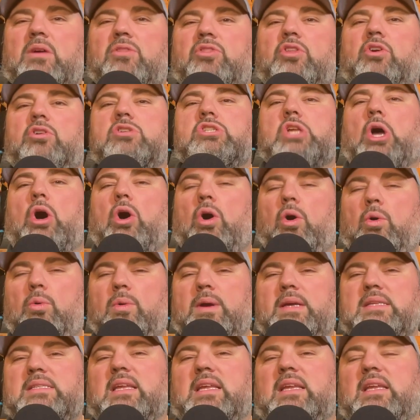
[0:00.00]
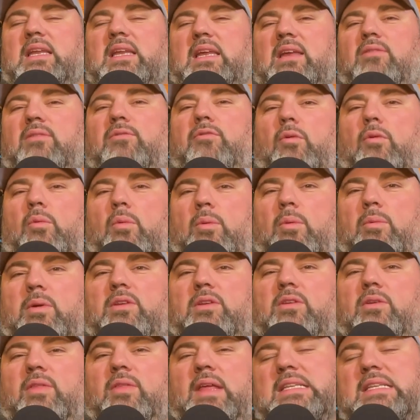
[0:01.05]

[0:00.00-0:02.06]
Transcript: There's always a need for what we do.